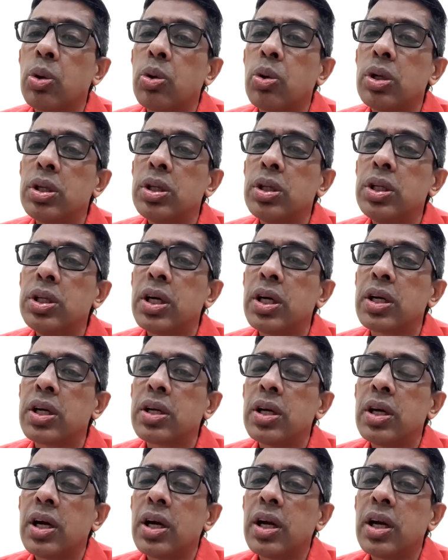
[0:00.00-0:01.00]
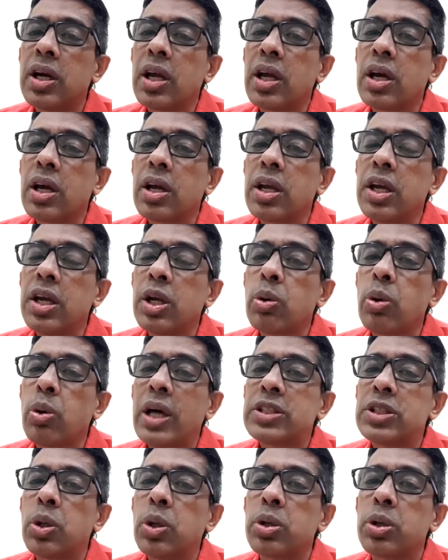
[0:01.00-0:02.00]
near
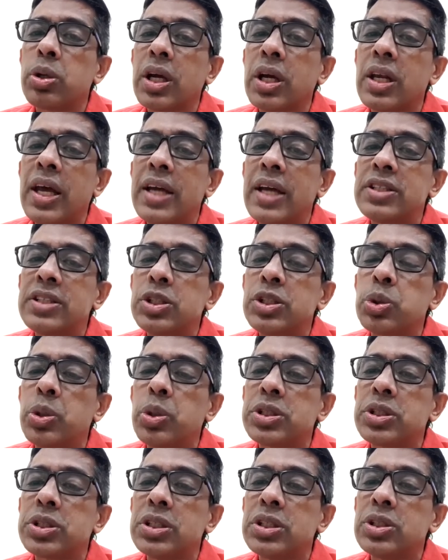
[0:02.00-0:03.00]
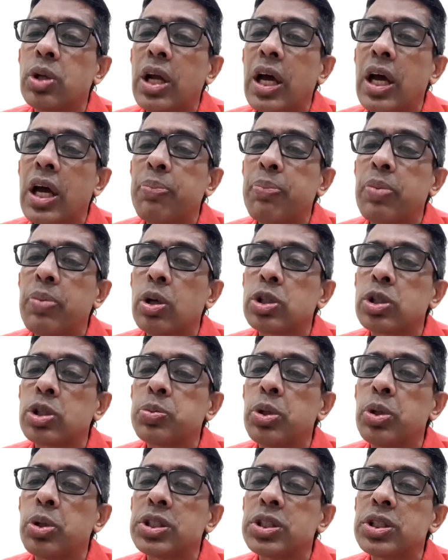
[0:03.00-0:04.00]
ketoacidotic-like situations or
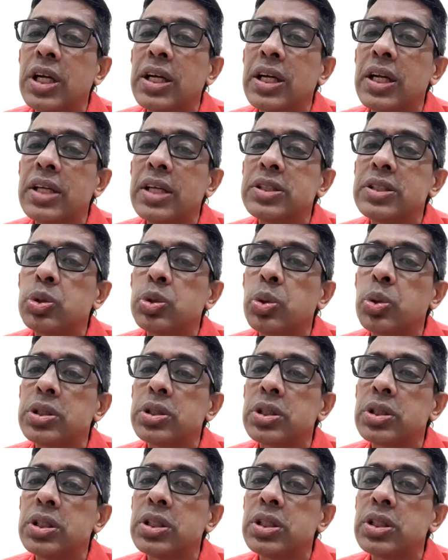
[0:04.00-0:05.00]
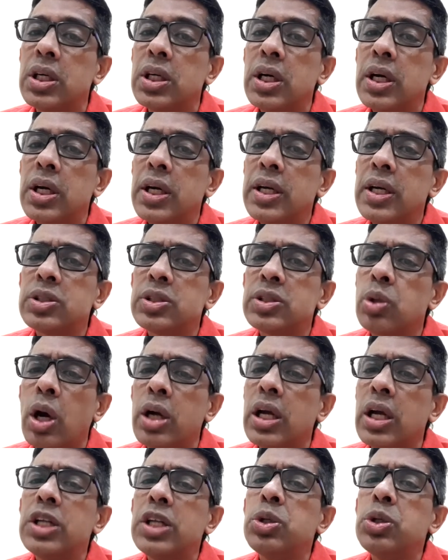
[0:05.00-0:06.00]
hyperosmolar state-like situations, is not
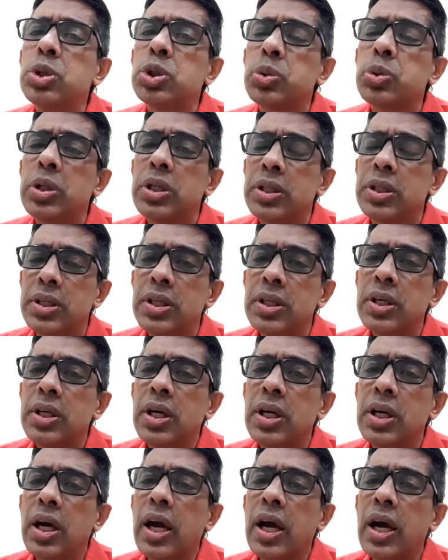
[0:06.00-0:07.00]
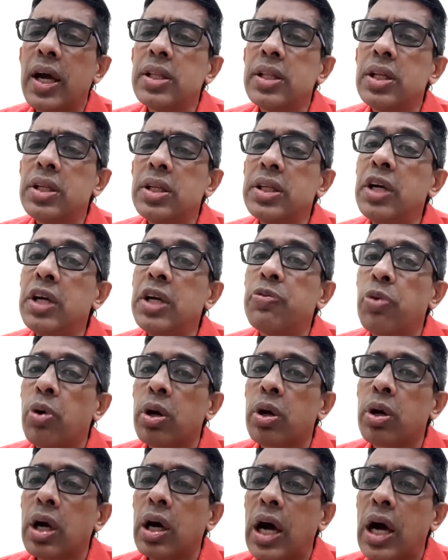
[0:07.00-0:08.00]
unusual. And the need
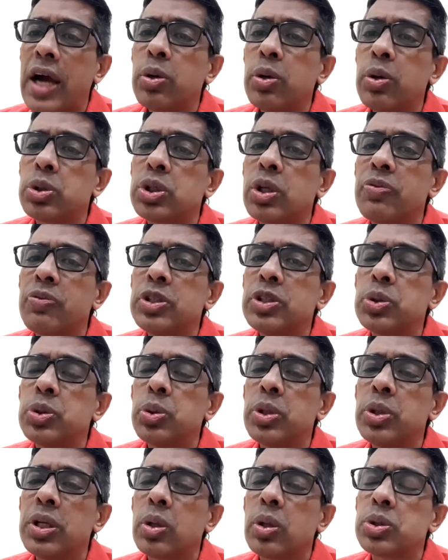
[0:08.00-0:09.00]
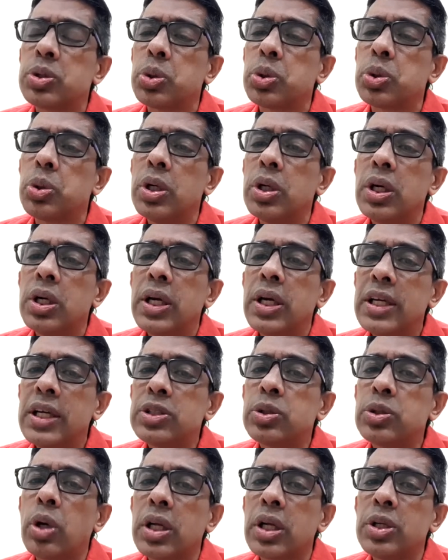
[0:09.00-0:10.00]
for high doses of insulin also is
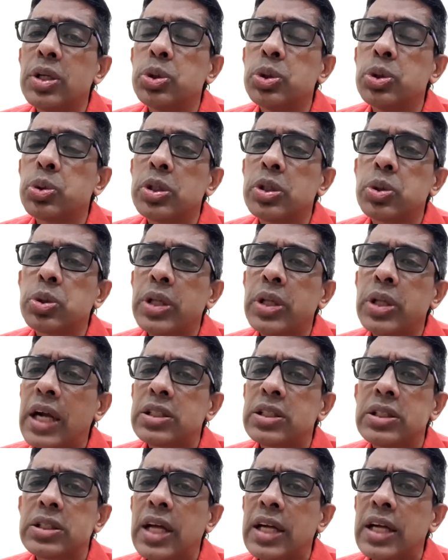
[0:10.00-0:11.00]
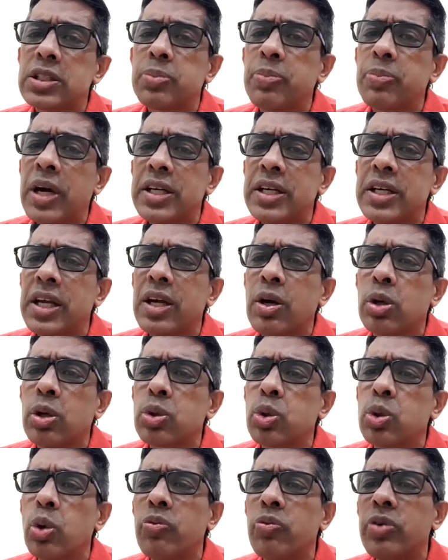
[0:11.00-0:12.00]
not unusual. So that's my take on
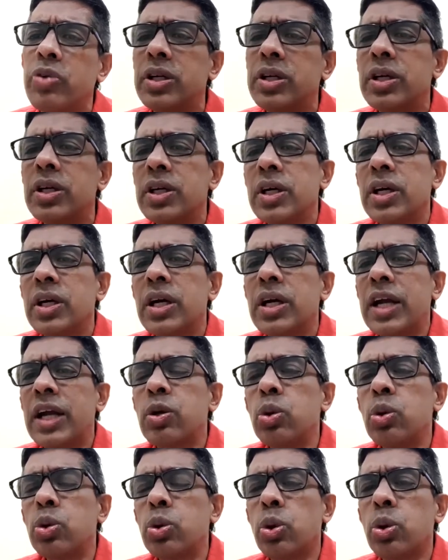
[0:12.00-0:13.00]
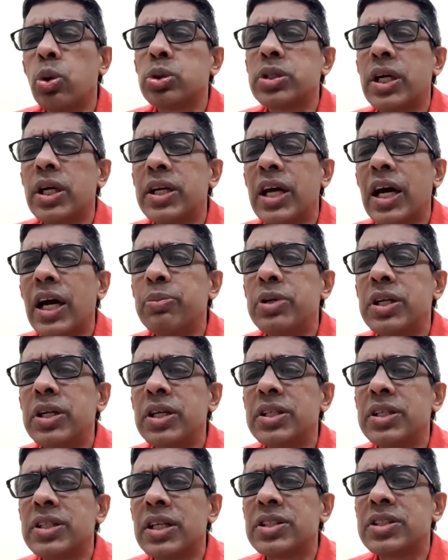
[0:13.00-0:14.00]
COVID and glucose and
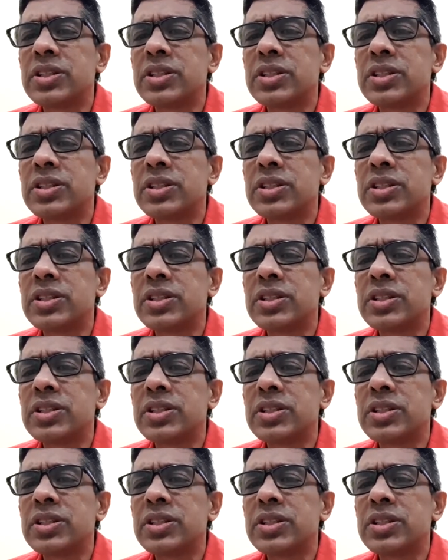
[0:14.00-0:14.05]
diabetes and